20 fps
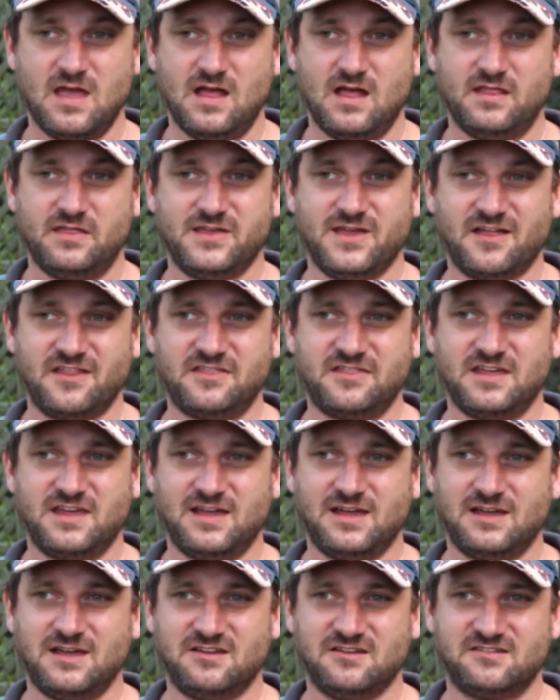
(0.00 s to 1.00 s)
The other
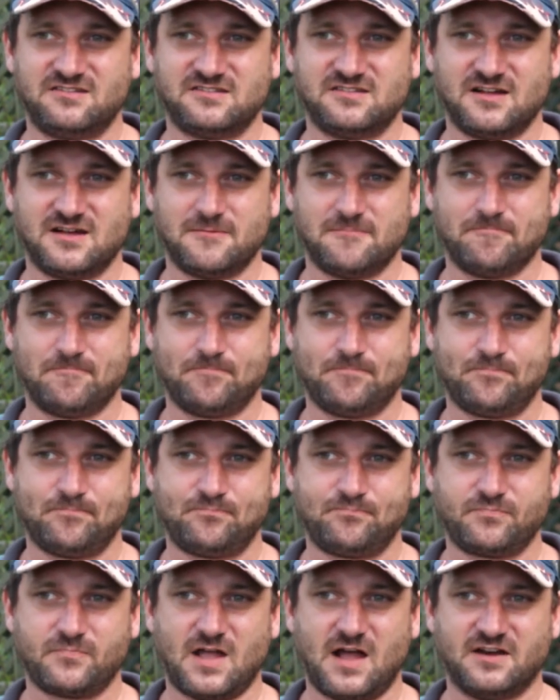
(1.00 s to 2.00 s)
thing is, um,
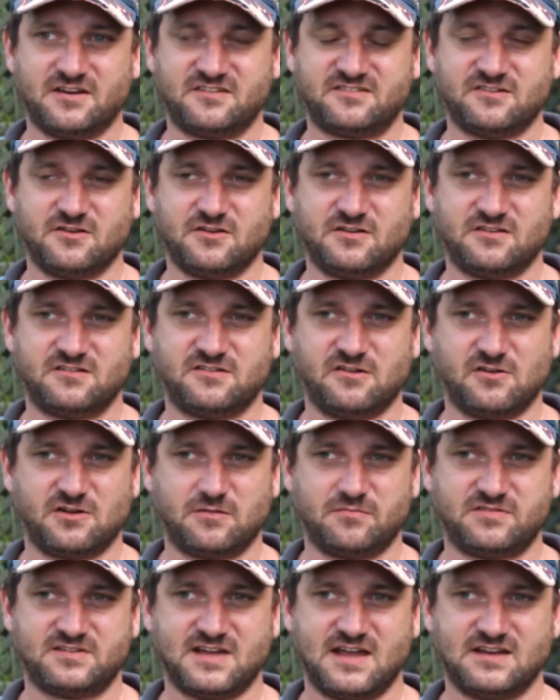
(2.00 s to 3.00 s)
under certain
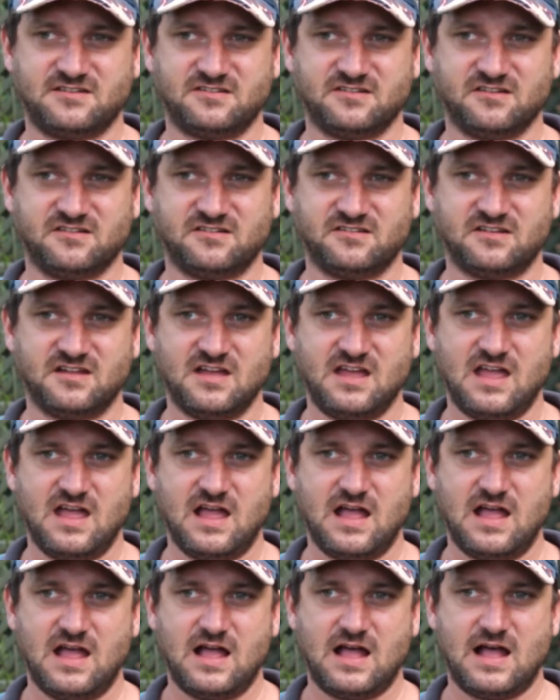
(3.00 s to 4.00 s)
circumstances,
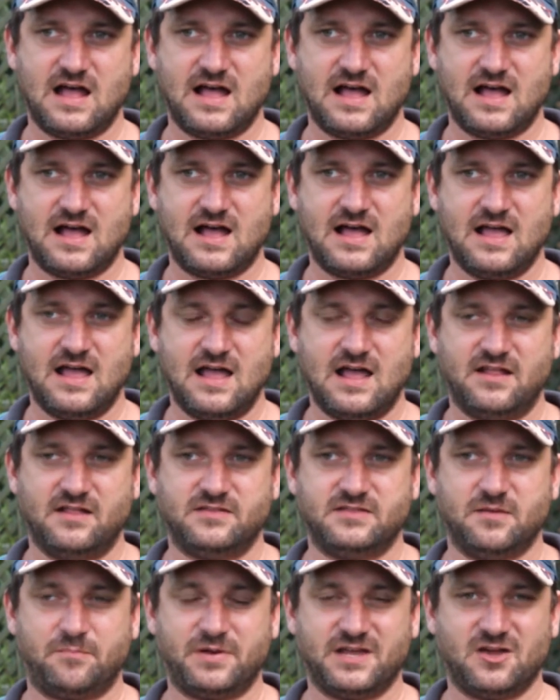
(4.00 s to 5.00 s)
uh,
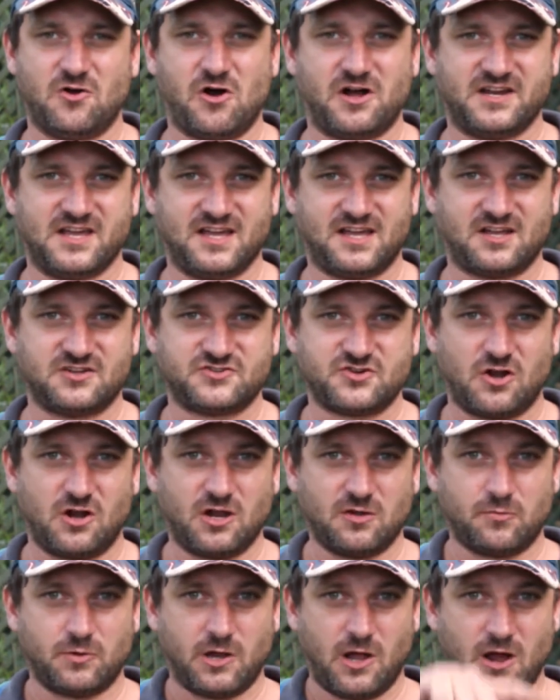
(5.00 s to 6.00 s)
the PID
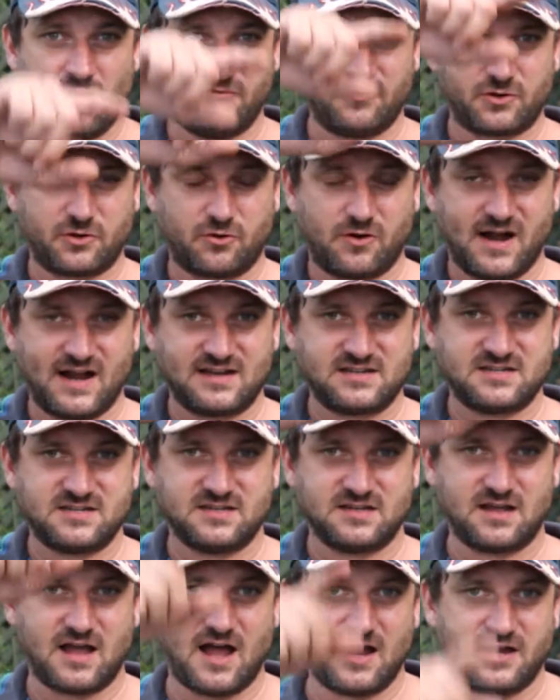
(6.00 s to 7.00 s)
controller will overcorrect,
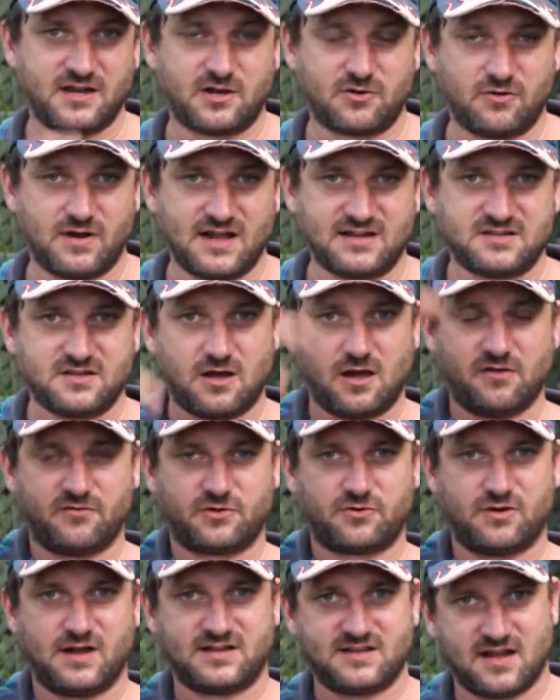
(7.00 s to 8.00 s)
undercorrect,
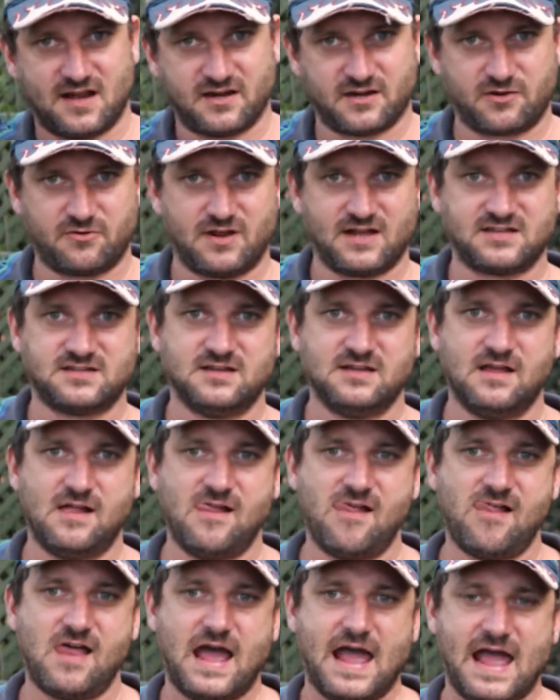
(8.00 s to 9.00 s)
overcorrect, undercorrect,
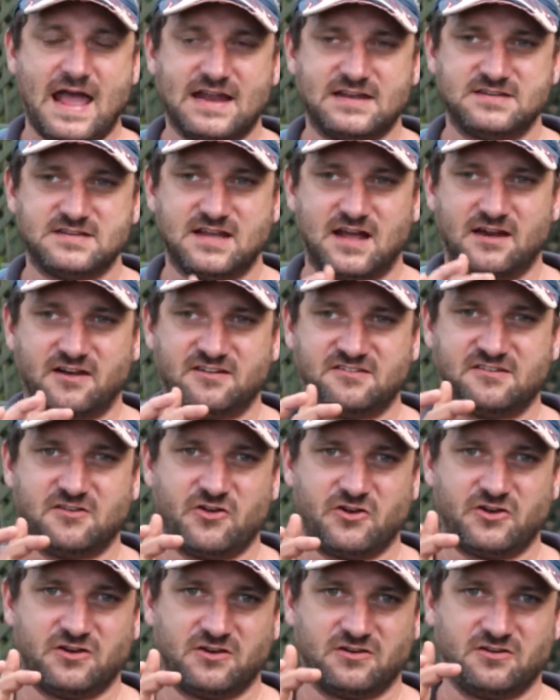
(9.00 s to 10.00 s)
and under
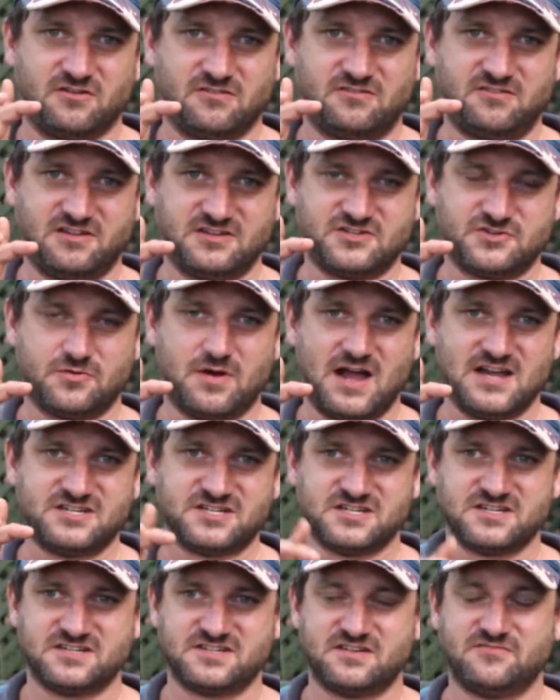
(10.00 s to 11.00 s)
certain
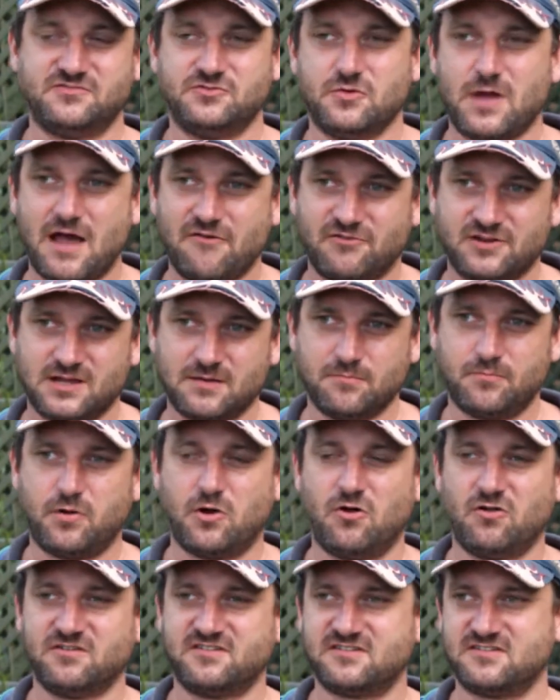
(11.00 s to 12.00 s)
situations, if you have an
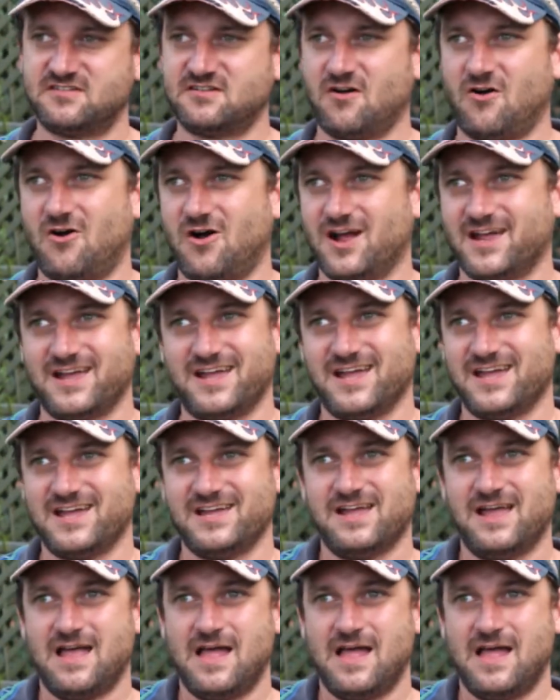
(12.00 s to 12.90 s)
impulse, i.e.